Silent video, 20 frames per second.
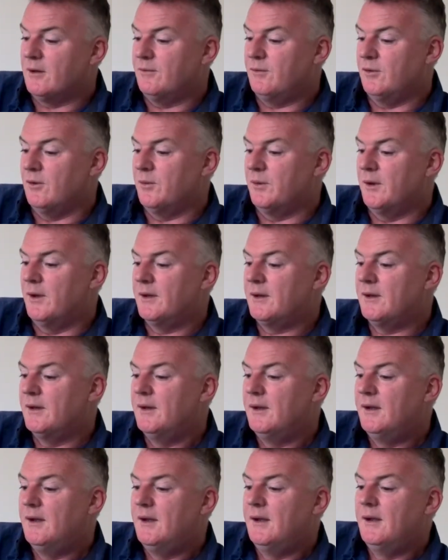lot of your work,
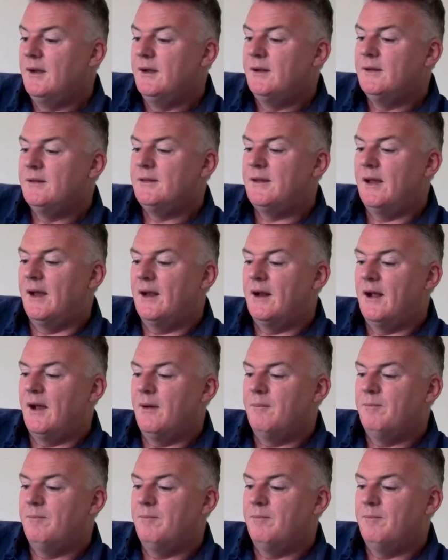that